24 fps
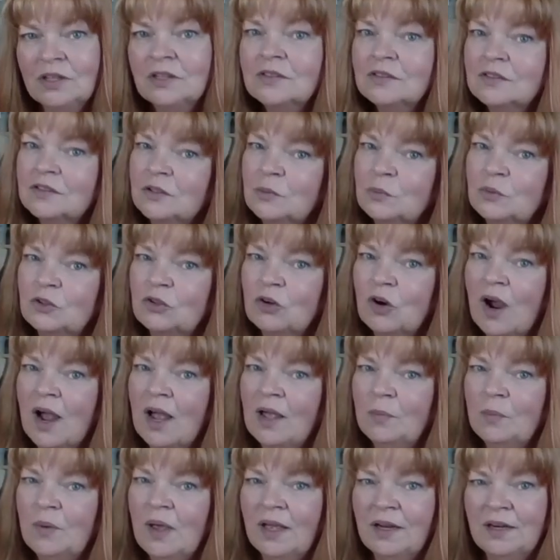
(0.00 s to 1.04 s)

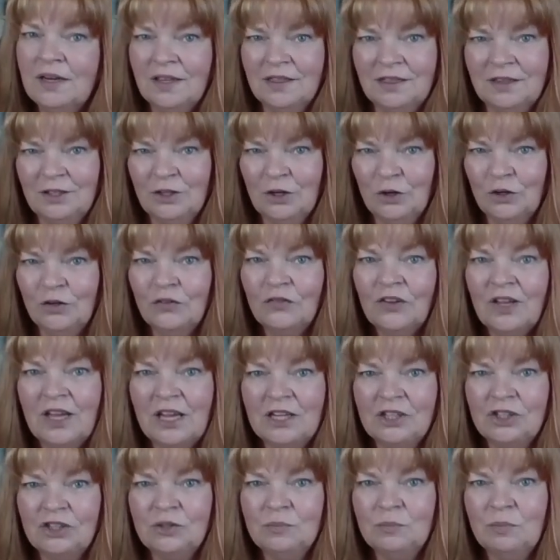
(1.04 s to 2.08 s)
subscribe and hit the
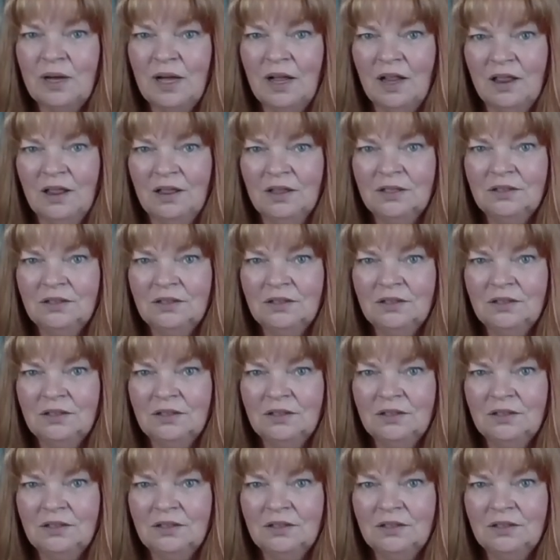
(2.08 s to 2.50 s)
notification bell.